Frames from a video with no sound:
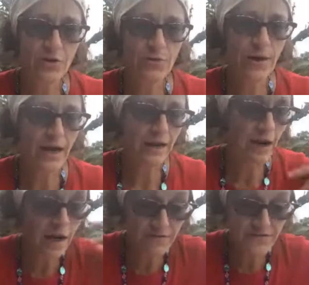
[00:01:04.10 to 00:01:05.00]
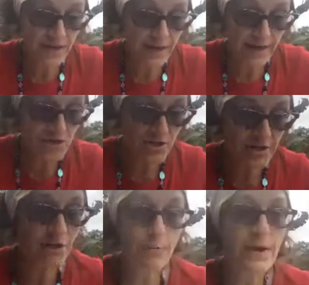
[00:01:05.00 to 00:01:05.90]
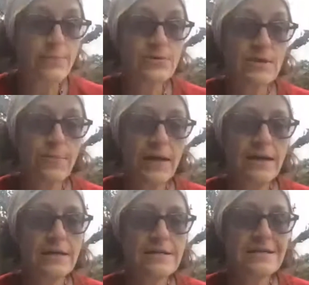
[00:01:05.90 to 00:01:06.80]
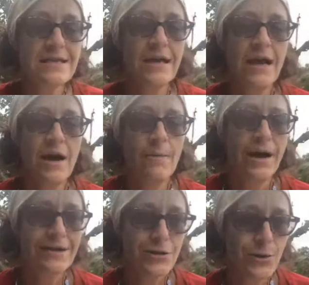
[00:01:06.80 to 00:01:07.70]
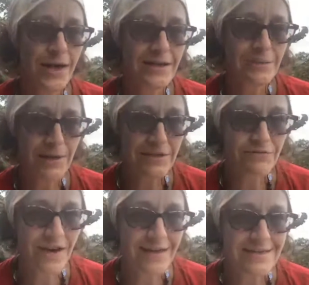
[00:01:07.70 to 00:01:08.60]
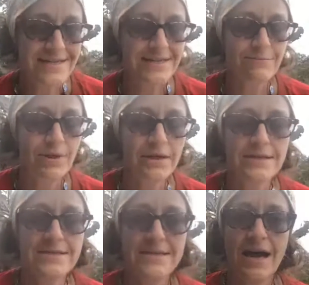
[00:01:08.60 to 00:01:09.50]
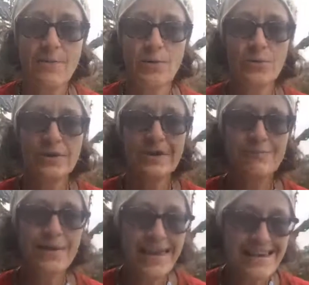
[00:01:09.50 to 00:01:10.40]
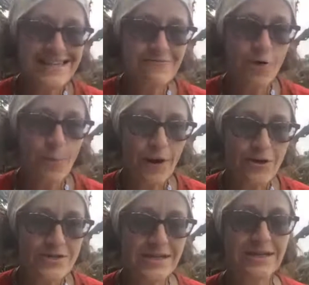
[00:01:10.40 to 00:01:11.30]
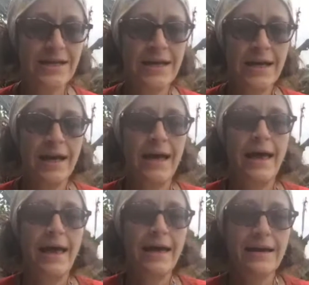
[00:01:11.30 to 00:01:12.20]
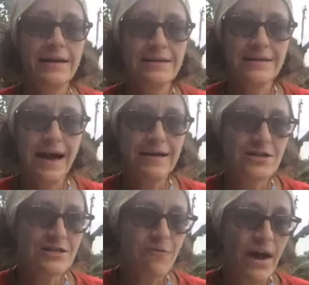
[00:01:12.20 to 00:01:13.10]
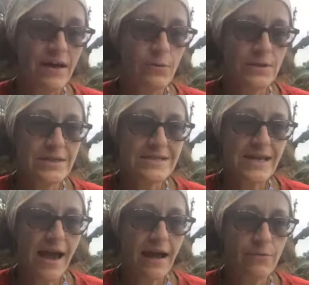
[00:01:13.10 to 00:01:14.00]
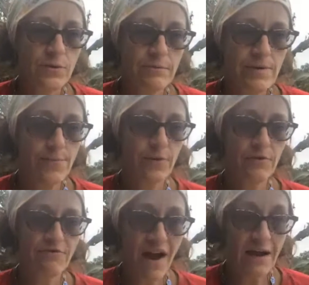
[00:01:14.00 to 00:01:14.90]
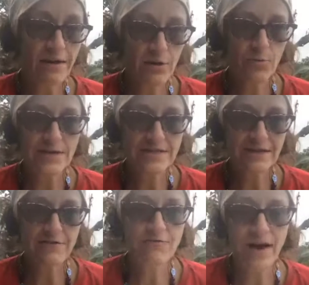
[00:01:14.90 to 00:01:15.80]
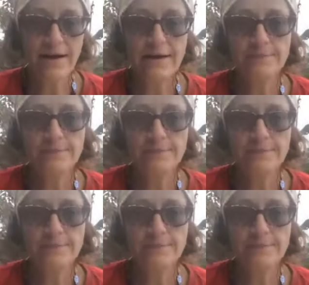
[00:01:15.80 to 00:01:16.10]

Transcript: And I love to actually hear people's opinions, but I don't like to be in fights because I'm a really peaceful person. And I just find it really sad when people are finding a reason to fight.